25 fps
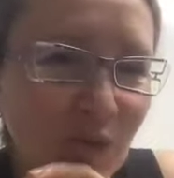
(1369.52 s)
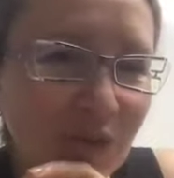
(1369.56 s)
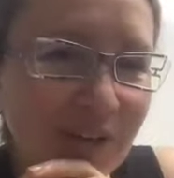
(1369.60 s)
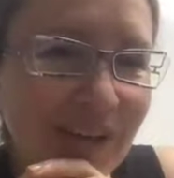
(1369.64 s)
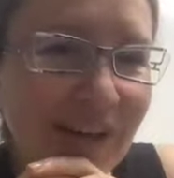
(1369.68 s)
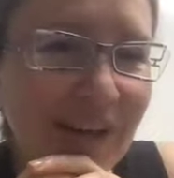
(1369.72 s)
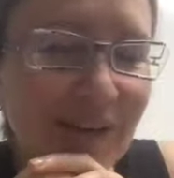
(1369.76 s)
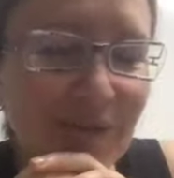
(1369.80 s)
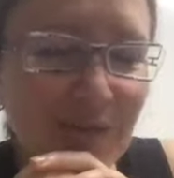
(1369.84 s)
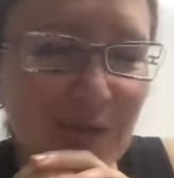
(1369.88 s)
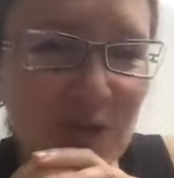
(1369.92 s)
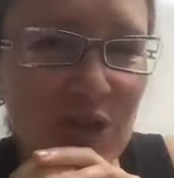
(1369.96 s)
would
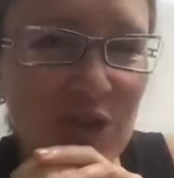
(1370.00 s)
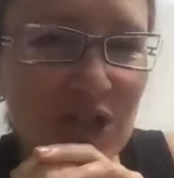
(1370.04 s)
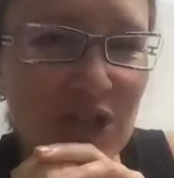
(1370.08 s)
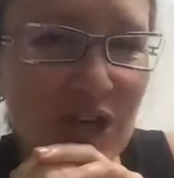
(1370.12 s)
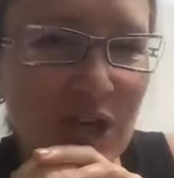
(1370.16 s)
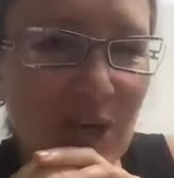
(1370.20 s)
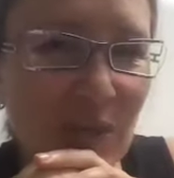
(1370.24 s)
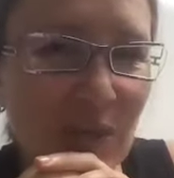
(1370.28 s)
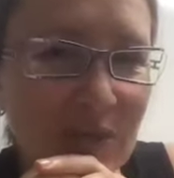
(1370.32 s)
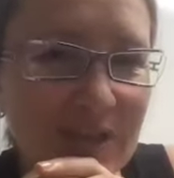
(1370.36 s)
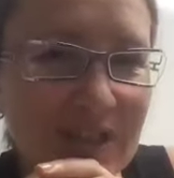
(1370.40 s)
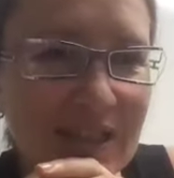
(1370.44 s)
love to
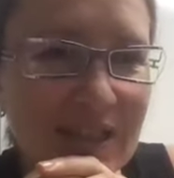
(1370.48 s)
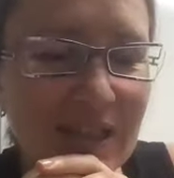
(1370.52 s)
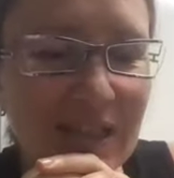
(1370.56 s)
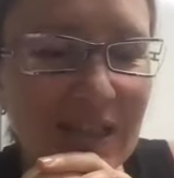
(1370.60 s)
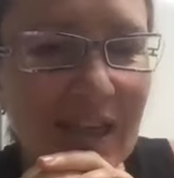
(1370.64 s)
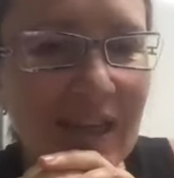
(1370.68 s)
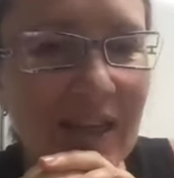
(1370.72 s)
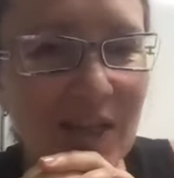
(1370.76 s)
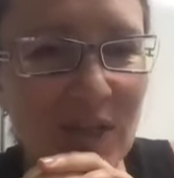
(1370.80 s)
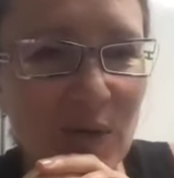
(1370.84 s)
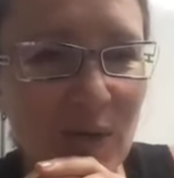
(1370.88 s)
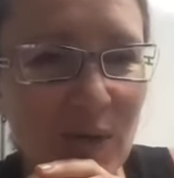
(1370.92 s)
share with the
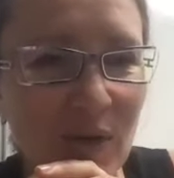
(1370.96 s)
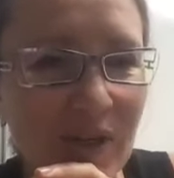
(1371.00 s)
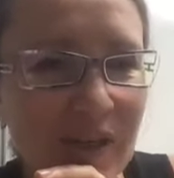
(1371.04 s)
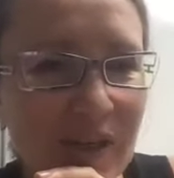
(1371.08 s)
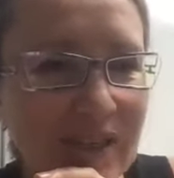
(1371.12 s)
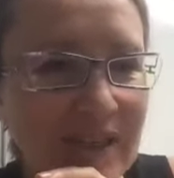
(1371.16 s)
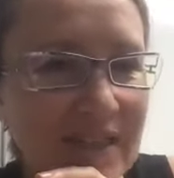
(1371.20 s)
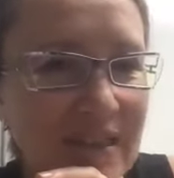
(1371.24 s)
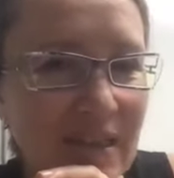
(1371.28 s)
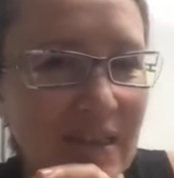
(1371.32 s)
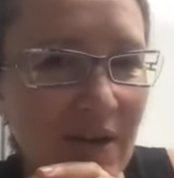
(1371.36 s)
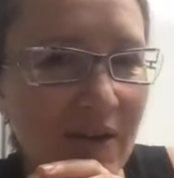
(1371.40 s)
ladies who are
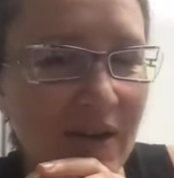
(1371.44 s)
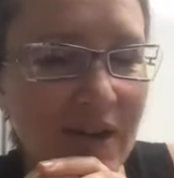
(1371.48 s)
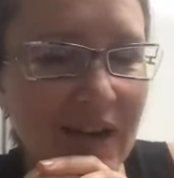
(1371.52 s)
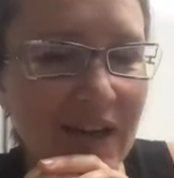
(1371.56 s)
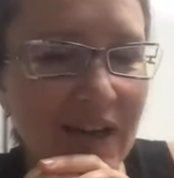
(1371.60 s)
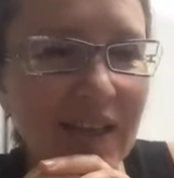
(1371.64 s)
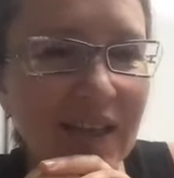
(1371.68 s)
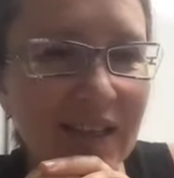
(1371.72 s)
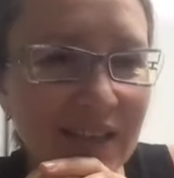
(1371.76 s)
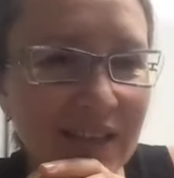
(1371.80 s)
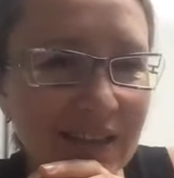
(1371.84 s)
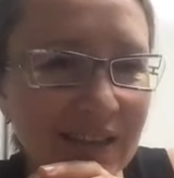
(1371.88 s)

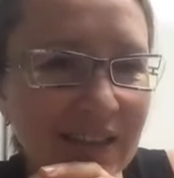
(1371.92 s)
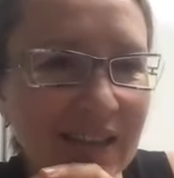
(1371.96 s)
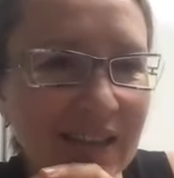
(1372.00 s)
considering?